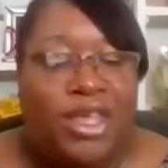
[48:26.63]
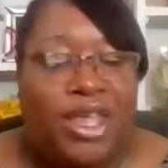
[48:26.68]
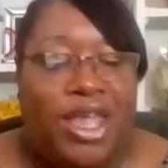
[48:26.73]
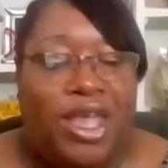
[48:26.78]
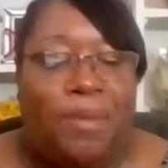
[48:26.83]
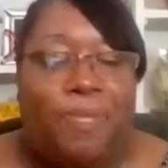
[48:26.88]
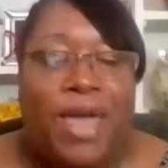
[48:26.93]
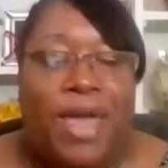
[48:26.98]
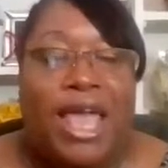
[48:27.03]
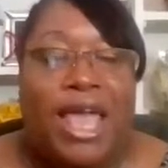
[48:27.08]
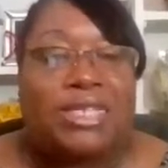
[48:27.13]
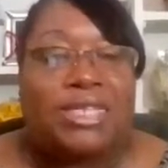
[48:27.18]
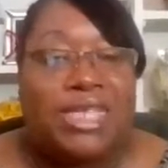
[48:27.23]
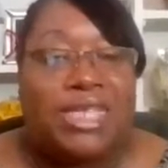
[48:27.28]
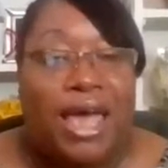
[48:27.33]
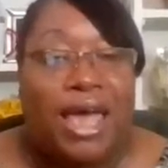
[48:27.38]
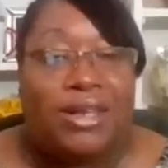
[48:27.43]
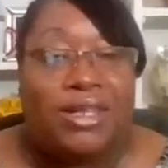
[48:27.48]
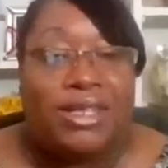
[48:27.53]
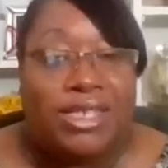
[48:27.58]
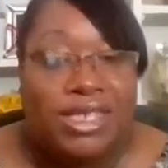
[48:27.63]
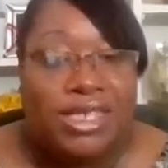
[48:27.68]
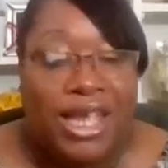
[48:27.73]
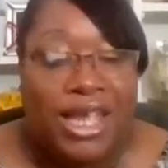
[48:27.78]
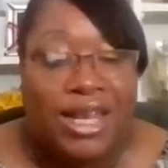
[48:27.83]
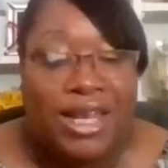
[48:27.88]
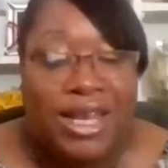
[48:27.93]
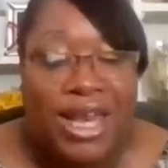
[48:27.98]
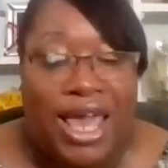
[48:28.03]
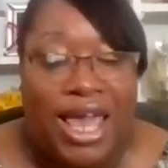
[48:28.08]
It passed out the
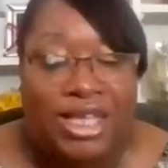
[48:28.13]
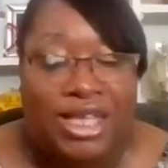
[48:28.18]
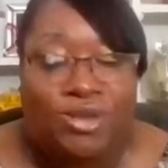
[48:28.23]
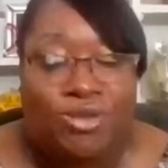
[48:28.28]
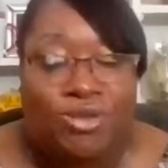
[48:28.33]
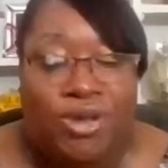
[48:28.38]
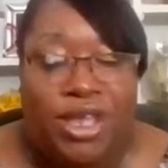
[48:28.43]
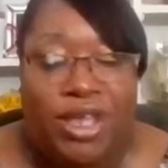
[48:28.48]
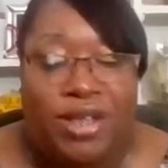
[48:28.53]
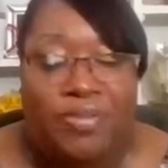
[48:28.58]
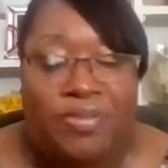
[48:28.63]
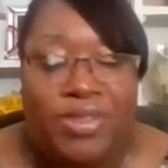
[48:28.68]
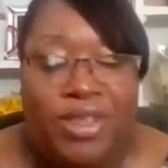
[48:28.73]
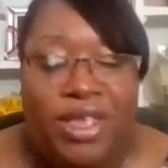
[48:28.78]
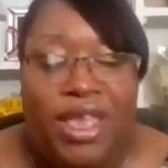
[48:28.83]
Senate last week.